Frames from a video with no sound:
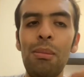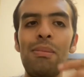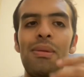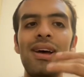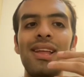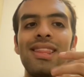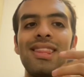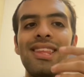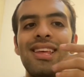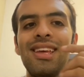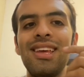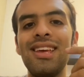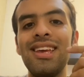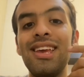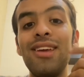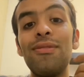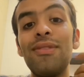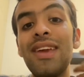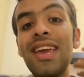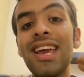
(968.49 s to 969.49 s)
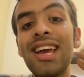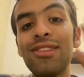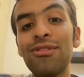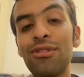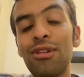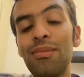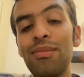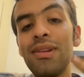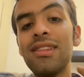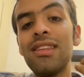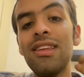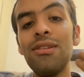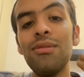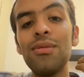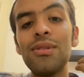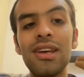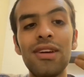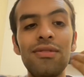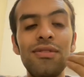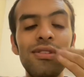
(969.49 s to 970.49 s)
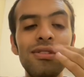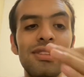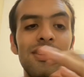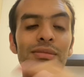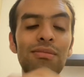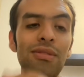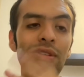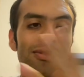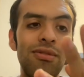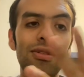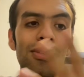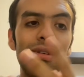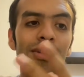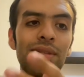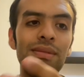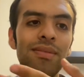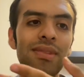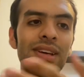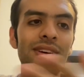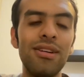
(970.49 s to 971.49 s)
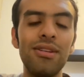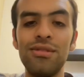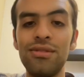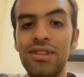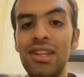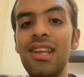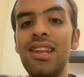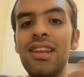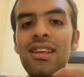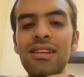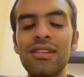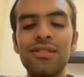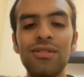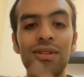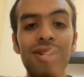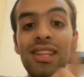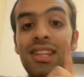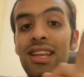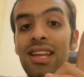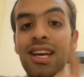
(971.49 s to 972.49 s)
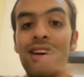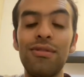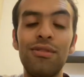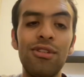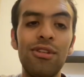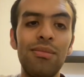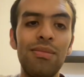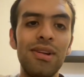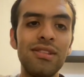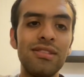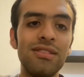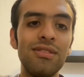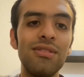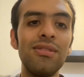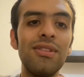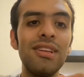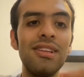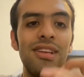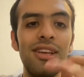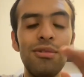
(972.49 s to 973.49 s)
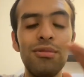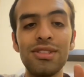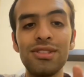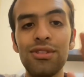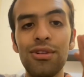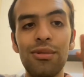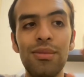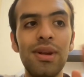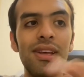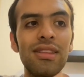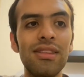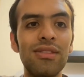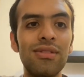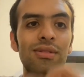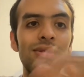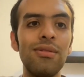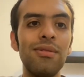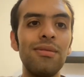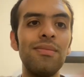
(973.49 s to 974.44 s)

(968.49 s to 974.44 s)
but if he had droplets, he would have used it before on Nini, so he didn't have droplets, so it was correct to